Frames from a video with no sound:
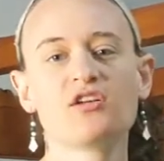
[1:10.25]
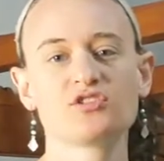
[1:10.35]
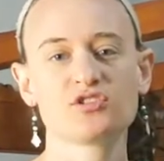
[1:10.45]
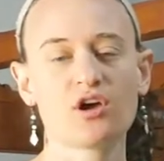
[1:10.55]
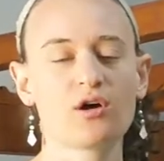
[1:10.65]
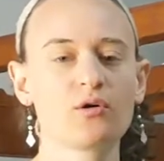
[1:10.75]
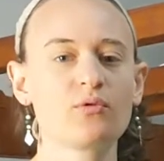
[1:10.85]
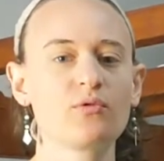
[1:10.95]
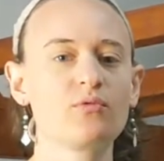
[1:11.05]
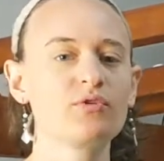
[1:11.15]

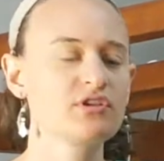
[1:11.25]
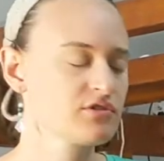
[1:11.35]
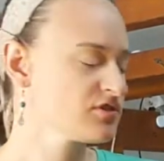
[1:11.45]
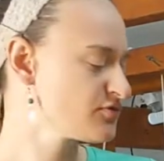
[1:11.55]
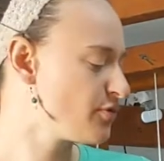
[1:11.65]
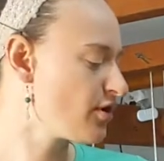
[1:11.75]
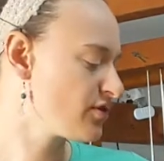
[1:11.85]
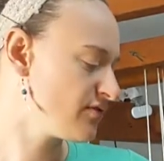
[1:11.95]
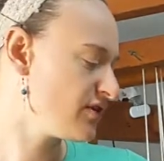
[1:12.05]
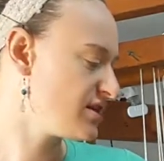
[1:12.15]
So we use
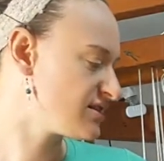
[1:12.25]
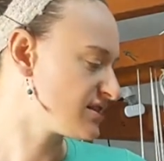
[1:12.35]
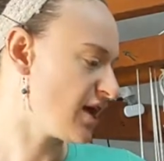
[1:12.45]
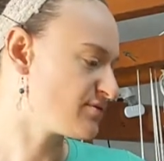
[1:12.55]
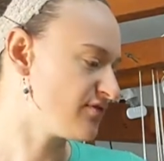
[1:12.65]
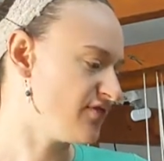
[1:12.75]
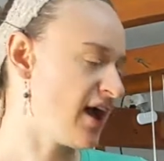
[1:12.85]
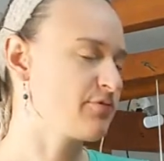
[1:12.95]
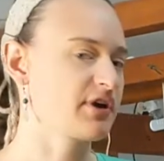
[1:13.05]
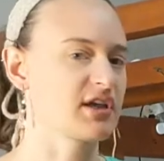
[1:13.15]
both of these types of
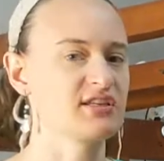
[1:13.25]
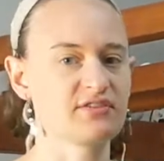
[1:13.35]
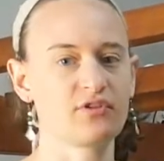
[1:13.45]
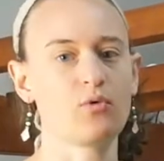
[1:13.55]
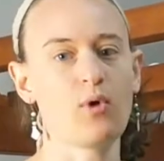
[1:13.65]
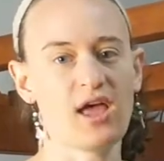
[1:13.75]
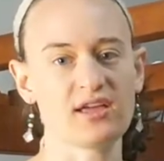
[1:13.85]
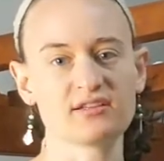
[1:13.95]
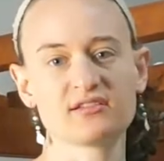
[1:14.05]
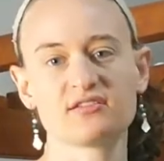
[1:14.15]
fabric in different
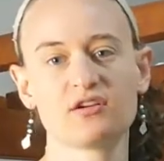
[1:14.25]
ways.